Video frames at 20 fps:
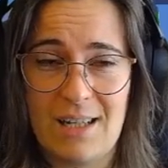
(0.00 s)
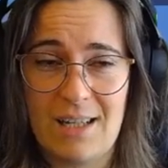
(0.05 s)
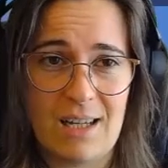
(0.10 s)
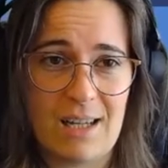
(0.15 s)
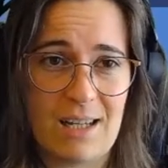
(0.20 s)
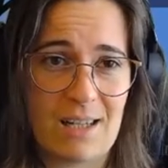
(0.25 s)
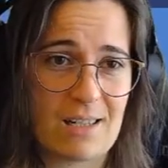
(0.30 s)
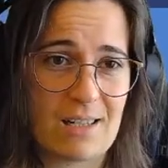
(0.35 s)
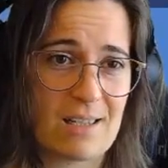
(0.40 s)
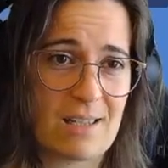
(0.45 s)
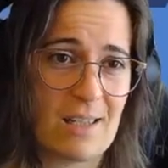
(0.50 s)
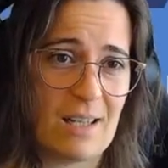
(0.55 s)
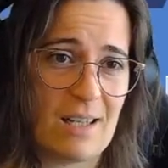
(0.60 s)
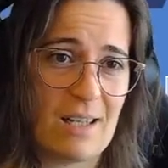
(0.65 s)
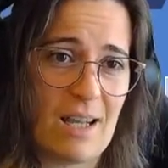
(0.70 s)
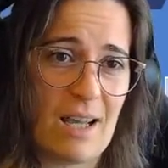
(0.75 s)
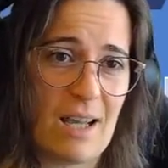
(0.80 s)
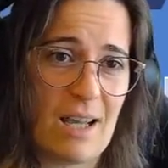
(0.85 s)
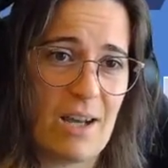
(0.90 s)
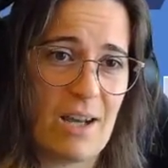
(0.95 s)

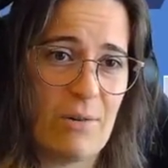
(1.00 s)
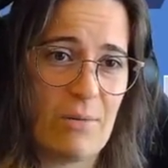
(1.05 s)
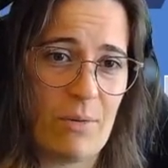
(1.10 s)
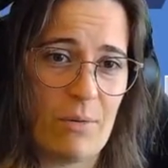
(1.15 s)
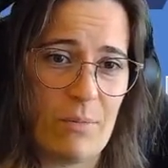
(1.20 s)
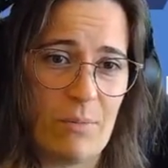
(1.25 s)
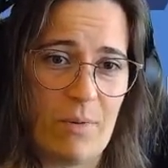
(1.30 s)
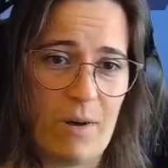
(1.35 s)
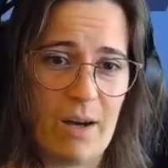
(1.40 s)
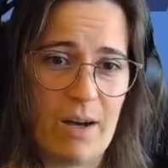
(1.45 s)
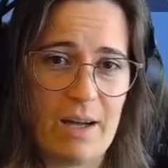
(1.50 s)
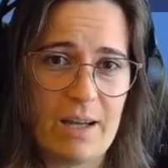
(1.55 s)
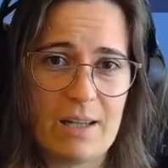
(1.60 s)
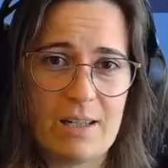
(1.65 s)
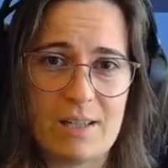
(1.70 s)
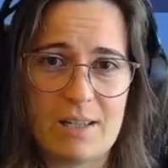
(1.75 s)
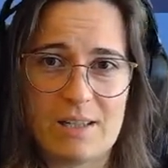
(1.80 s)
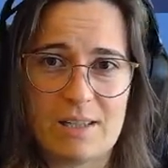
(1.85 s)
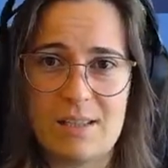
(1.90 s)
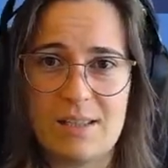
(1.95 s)
understand how or why,
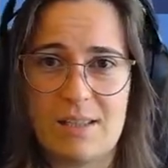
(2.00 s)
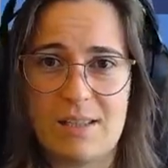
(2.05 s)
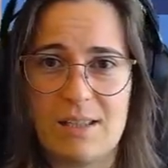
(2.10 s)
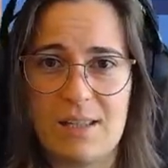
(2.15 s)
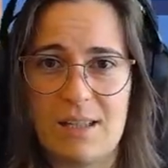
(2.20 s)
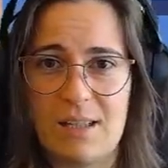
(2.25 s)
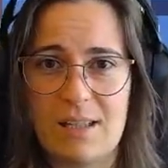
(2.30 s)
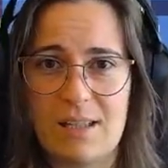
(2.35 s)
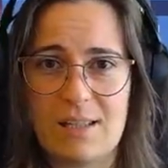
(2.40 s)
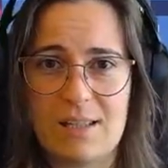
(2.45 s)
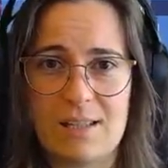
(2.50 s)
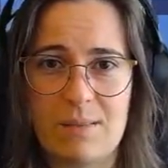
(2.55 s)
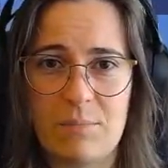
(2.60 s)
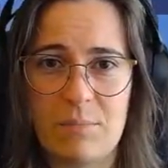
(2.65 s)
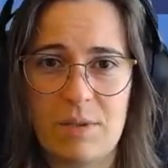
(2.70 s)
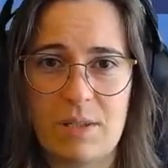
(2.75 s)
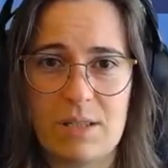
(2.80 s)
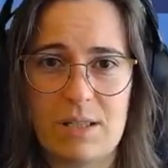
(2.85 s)
just that it simply